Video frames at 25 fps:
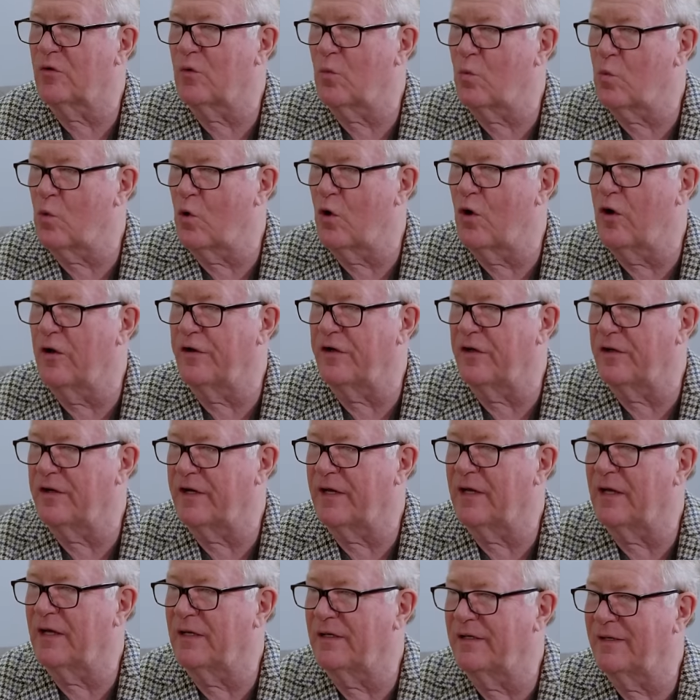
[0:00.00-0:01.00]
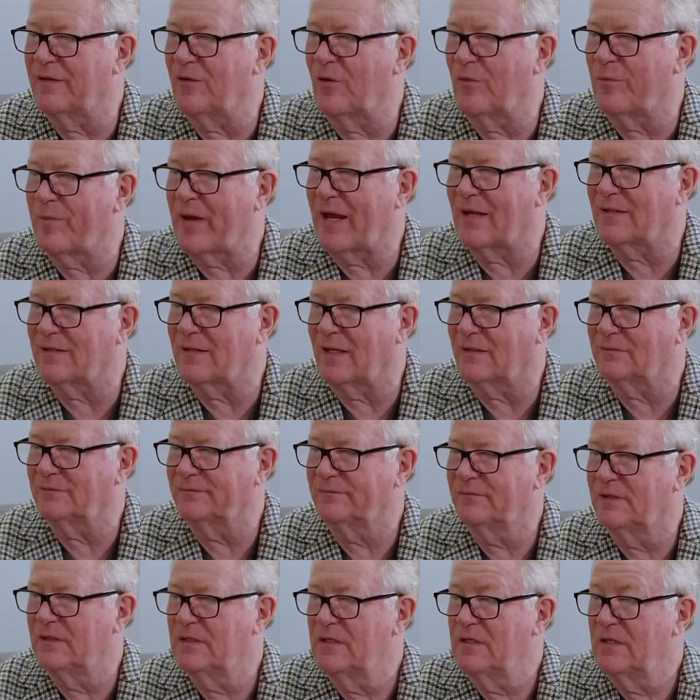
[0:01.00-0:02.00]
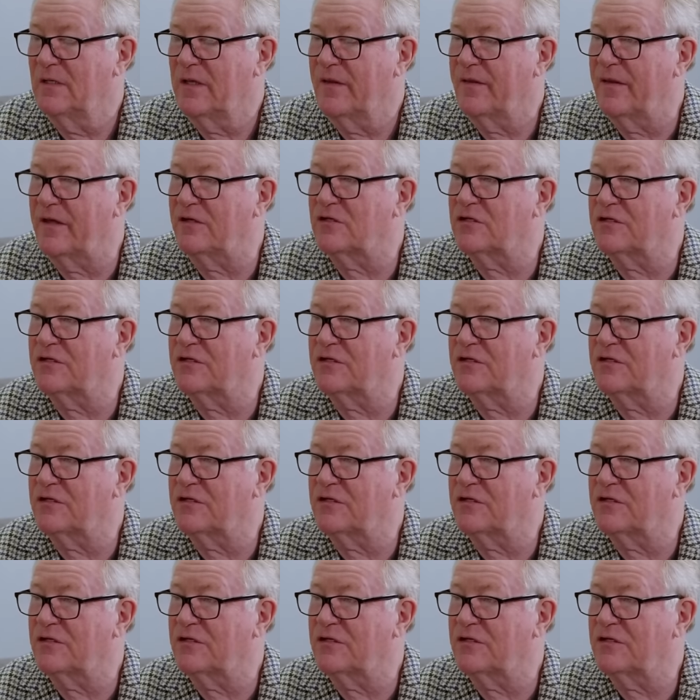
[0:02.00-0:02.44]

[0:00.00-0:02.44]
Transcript: have worded it a little better. And there's